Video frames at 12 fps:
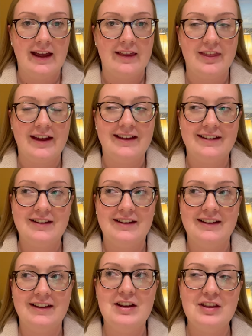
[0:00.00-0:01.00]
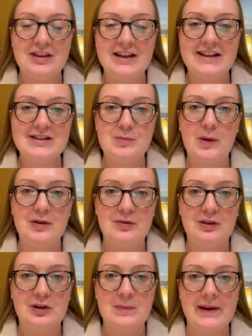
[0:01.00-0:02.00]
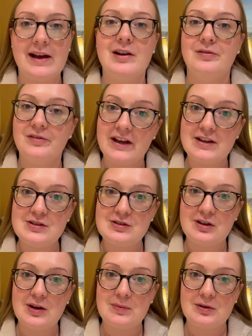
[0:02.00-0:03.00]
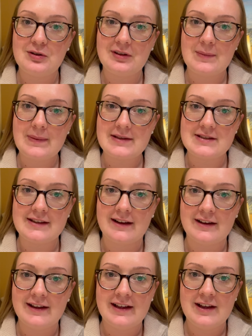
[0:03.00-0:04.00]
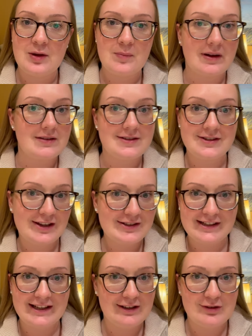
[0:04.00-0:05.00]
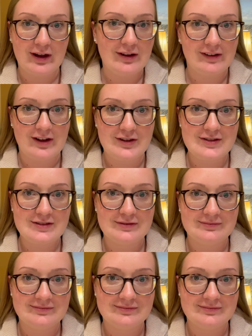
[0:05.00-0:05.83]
that I think it's both going to be our first trip on Ambassador, but certainly not our last.